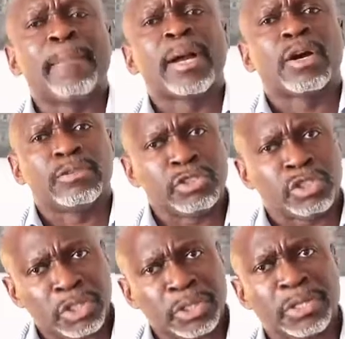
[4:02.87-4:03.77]
I'm
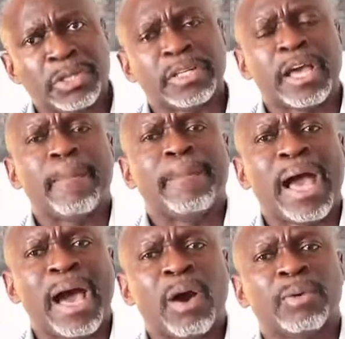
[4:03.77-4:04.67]
concerned
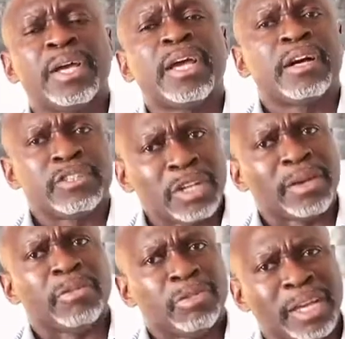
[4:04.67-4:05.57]
about a
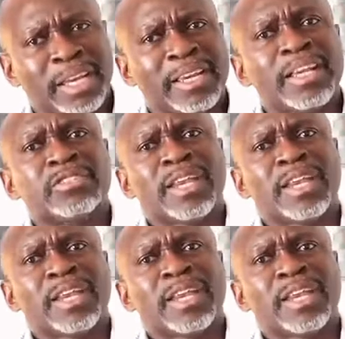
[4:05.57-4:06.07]
certain thing.